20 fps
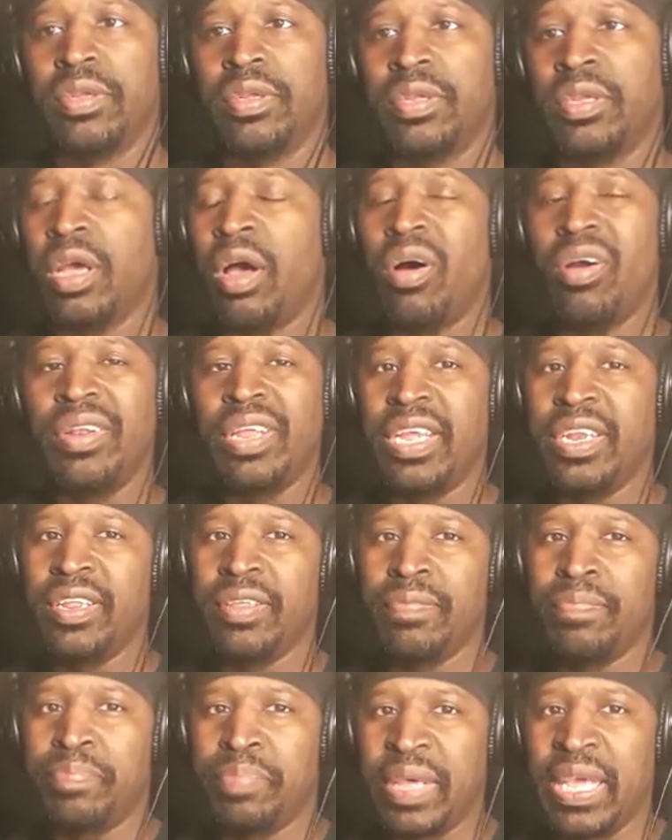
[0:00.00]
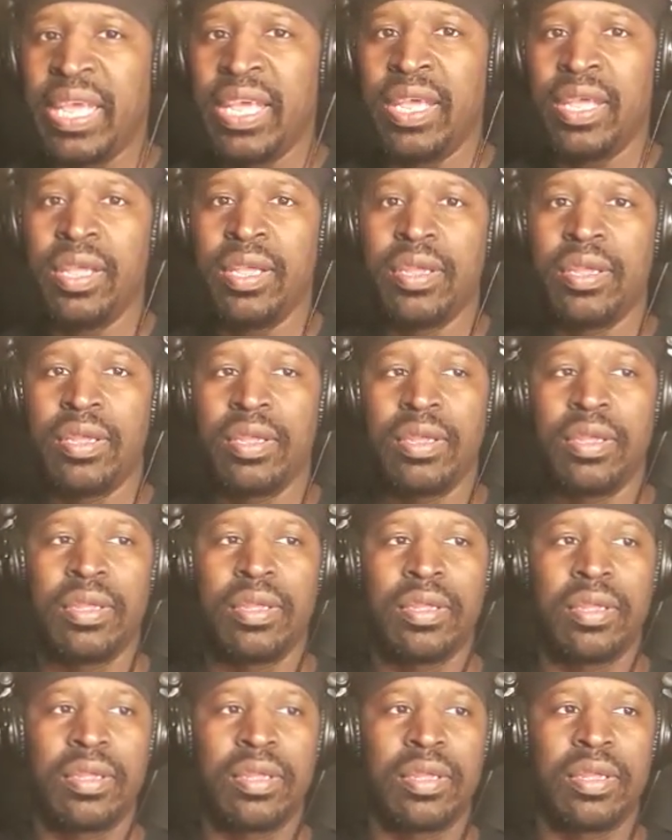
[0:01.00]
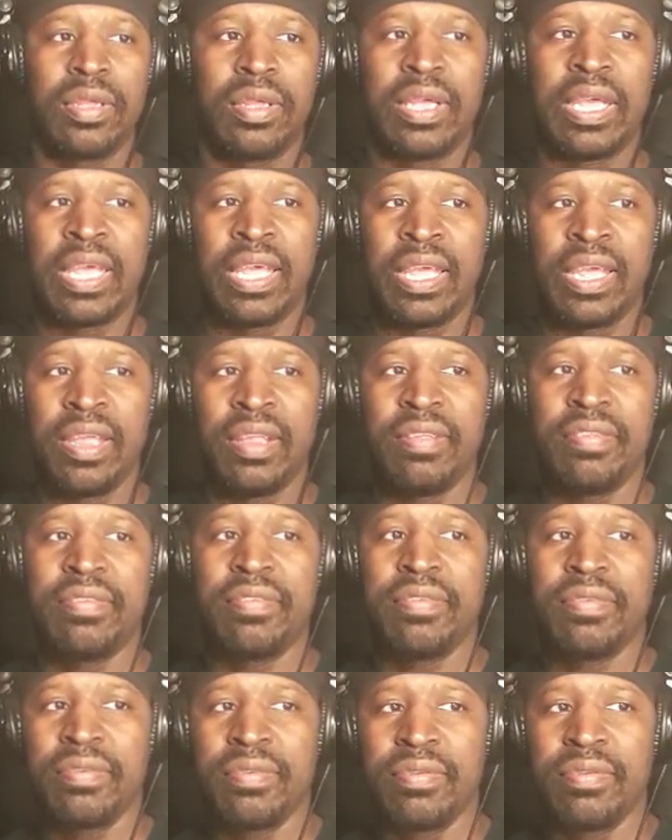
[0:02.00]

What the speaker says: Y'all ain't big as